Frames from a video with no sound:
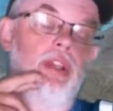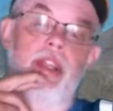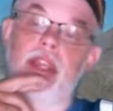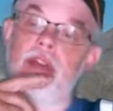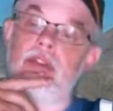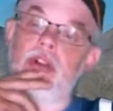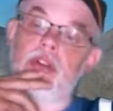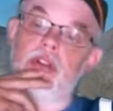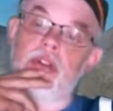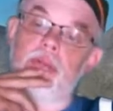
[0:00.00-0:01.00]
They gave
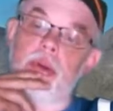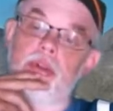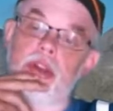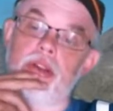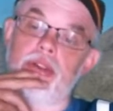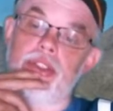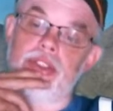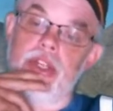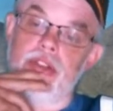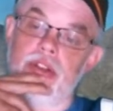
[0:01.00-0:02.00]
her both allergy
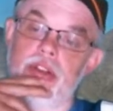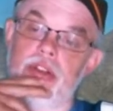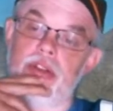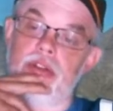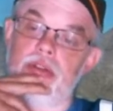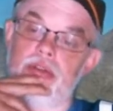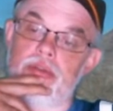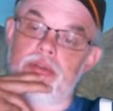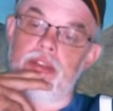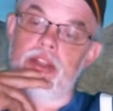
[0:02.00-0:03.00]
shots right there
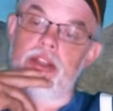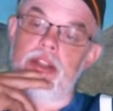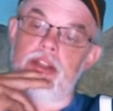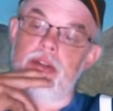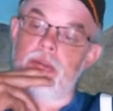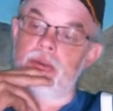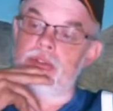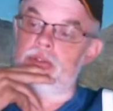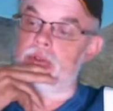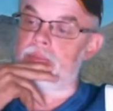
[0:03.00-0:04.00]
that night in the
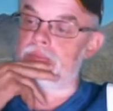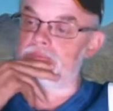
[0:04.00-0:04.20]
emergency room.